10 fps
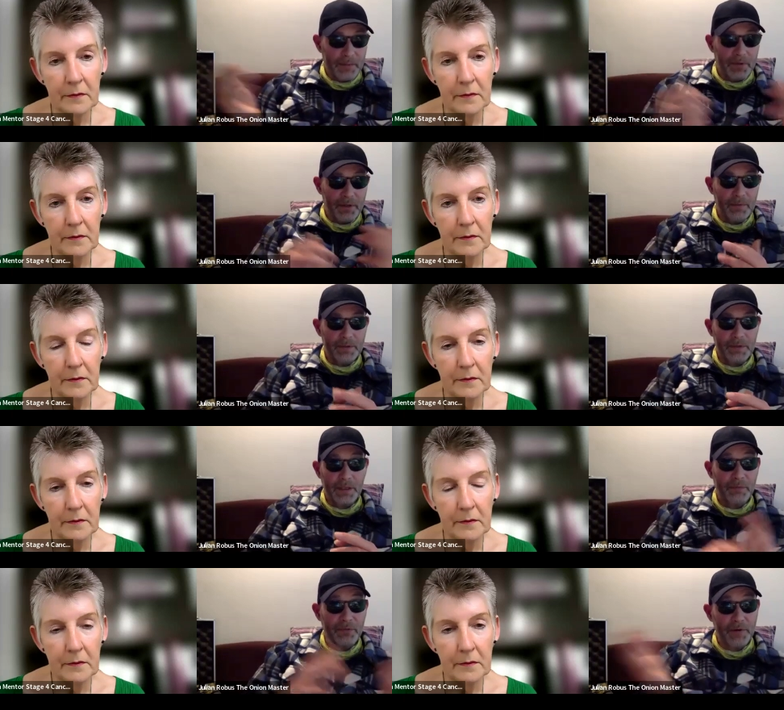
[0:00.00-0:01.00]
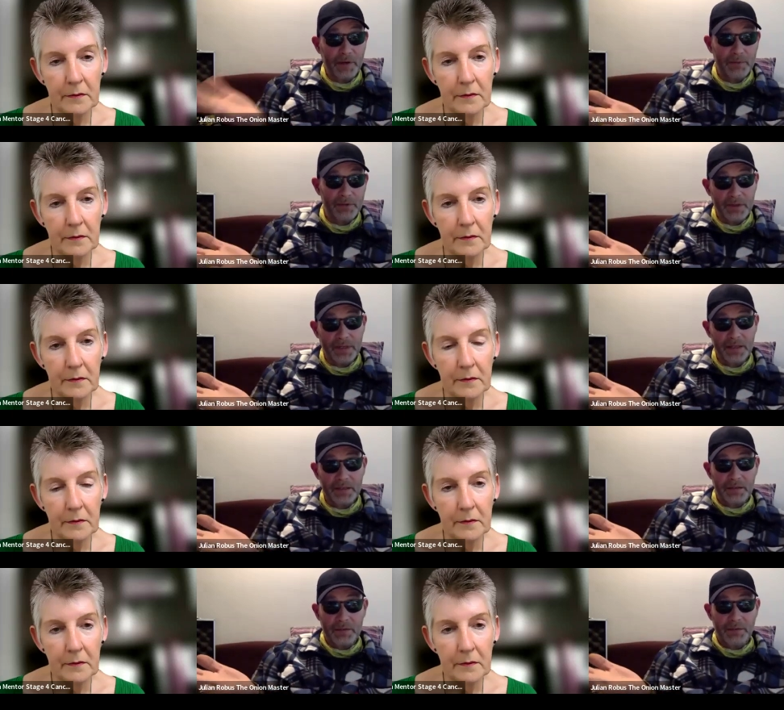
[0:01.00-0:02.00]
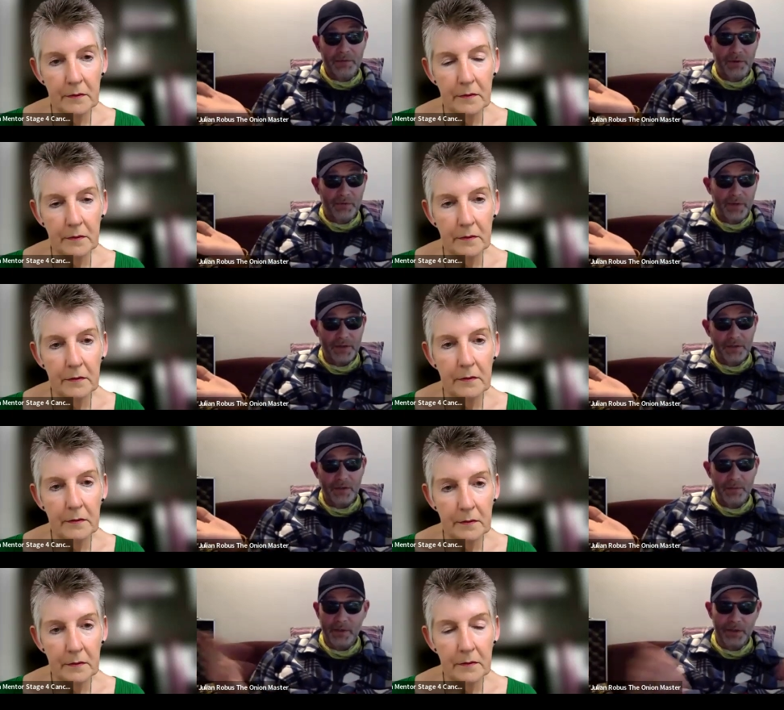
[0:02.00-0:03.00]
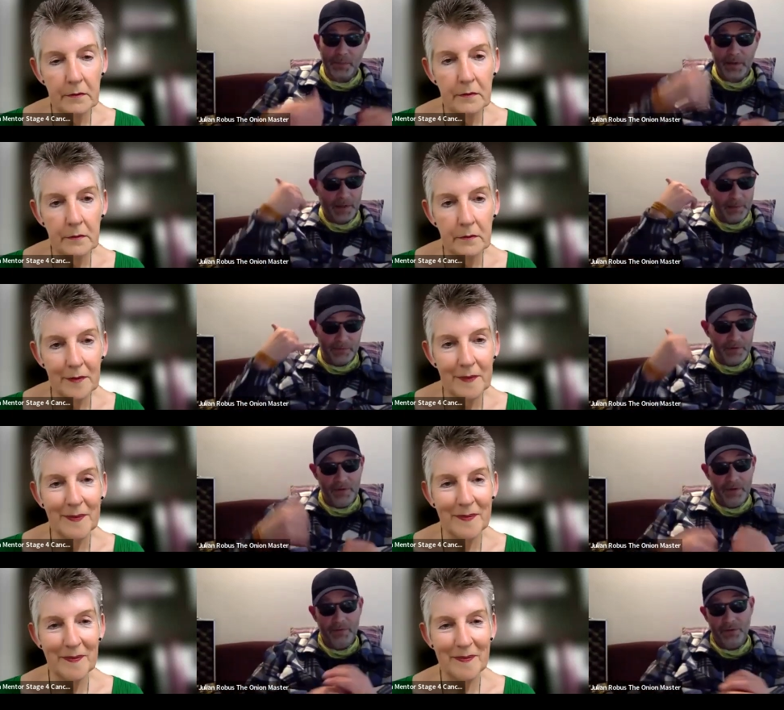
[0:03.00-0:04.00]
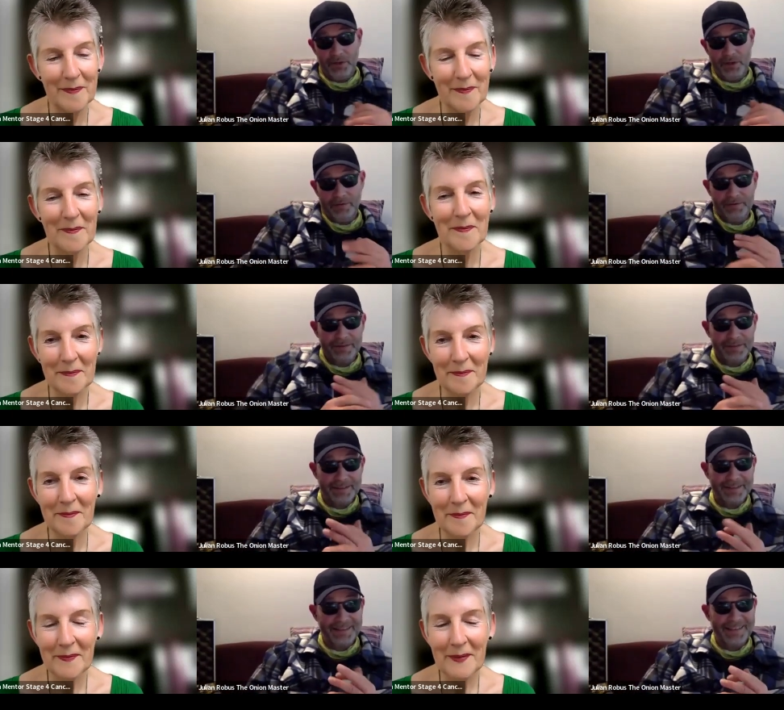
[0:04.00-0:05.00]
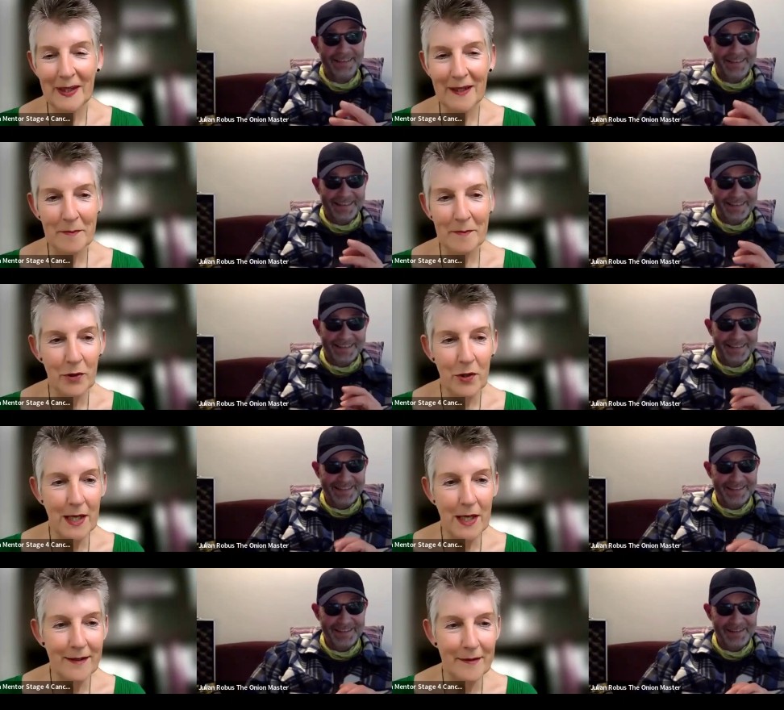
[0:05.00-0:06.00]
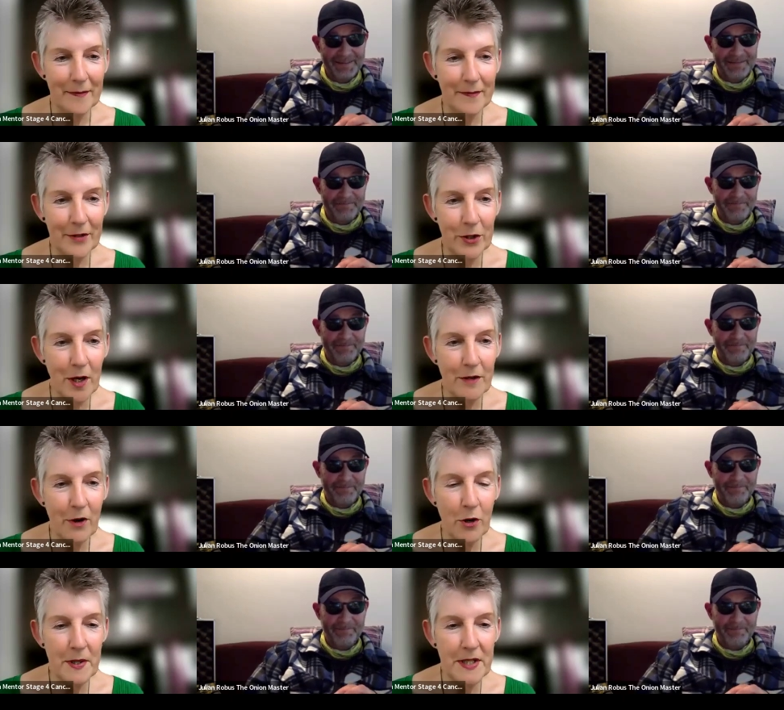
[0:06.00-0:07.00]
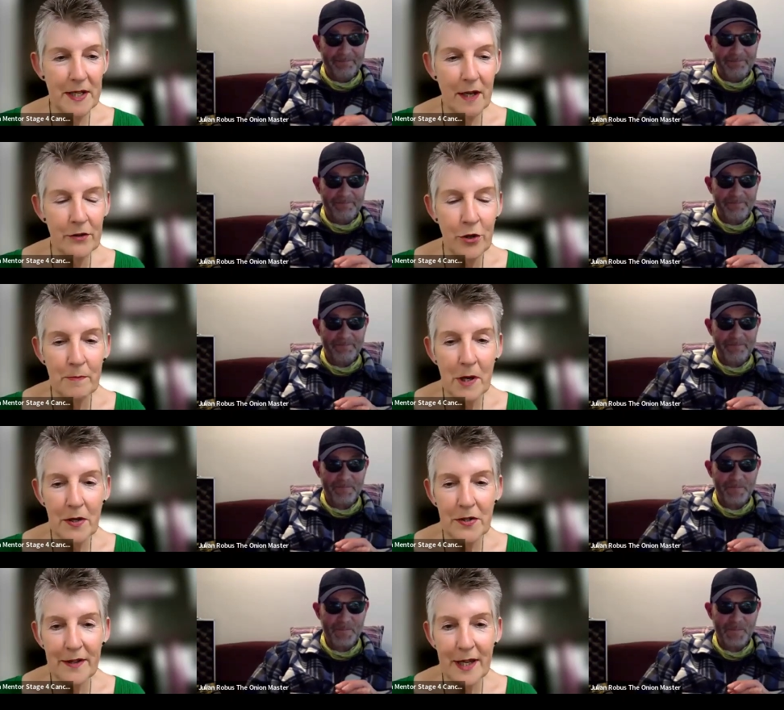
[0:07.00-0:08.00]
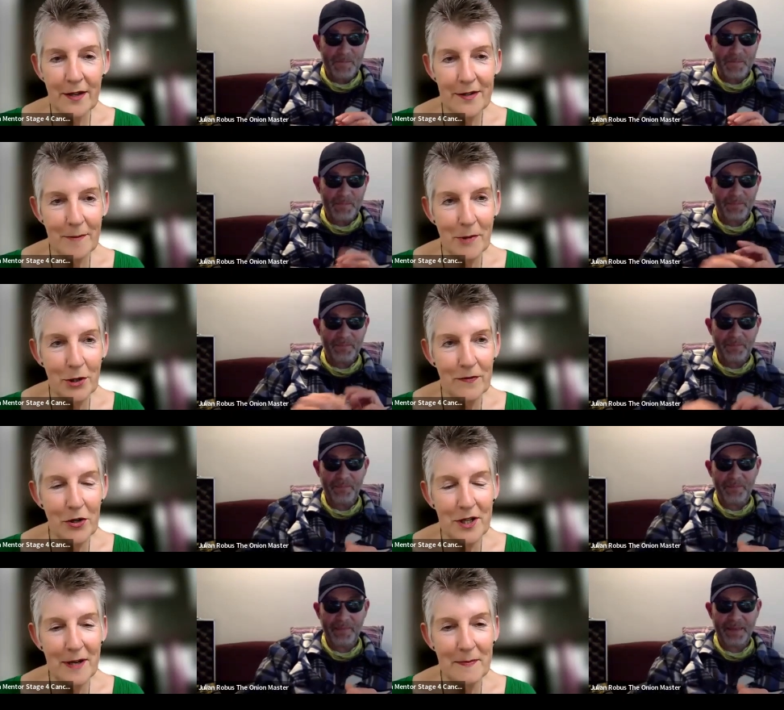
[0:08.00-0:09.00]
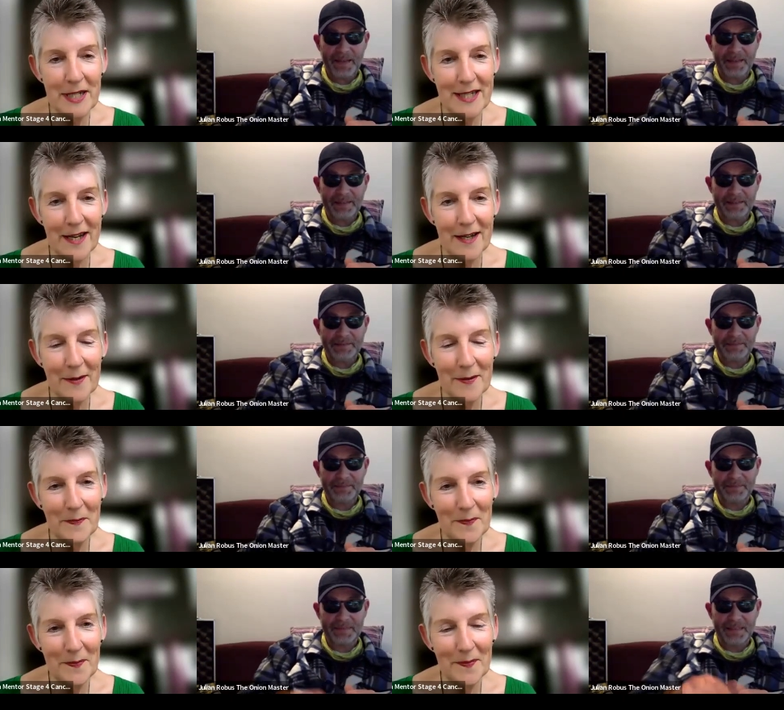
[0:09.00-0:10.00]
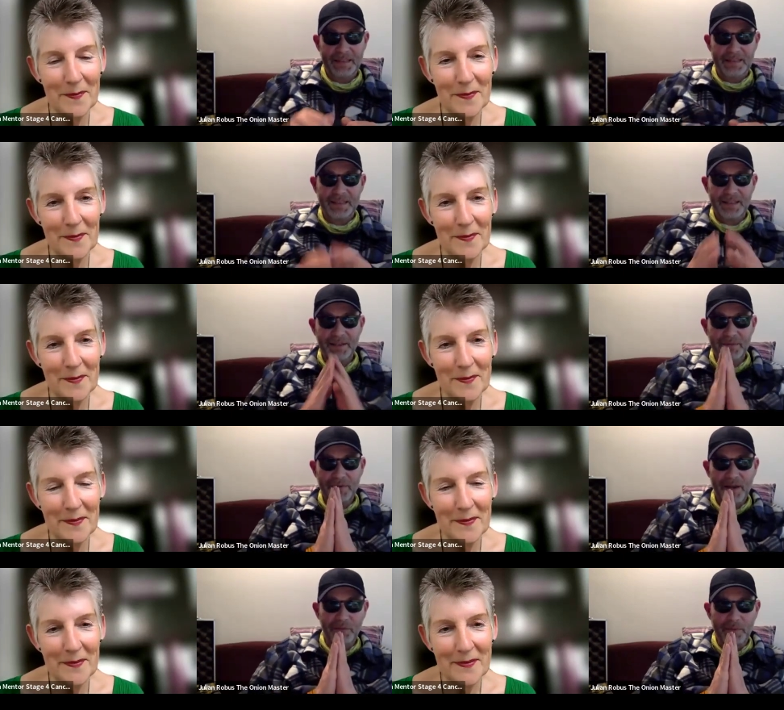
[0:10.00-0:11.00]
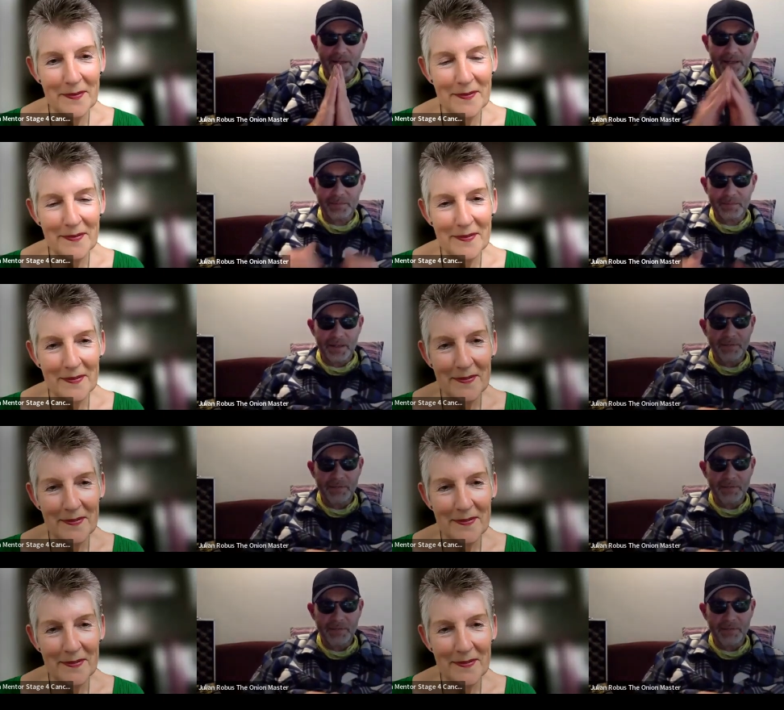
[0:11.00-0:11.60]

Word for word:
Speaker 1: anybody wants, oh, my phone number's on there. So if you're old fashioned like me, just pick up the phone and give us a shout.
Speaker 2: Brilliant. Julian Robus, the Onion Master, thank you so much for your time today.
Speaker 1: Thank you for having me, Elaine. It's been